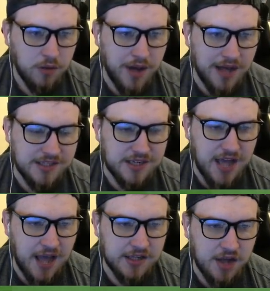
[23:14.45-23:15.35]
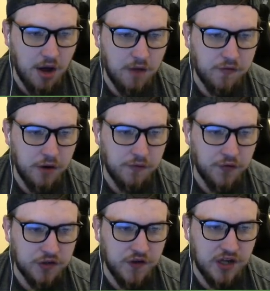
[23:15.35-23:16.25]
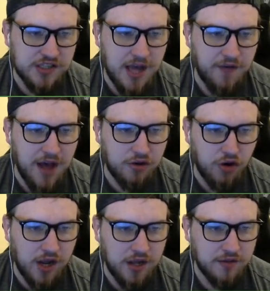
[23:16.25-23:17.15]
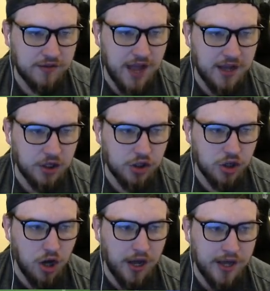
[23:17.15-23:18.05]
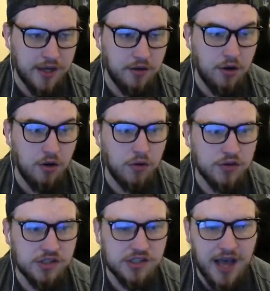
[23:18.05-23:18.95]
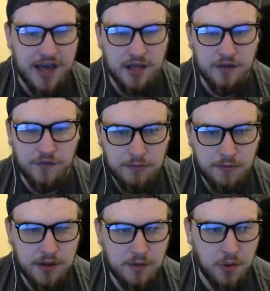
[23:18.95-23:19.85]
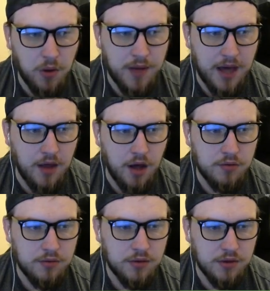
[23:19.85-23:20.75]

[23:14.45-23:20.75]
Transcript: Patson Daka's going through for his first half hat-trick. Daka, surely. Oh, what a save. We win the ball back, though.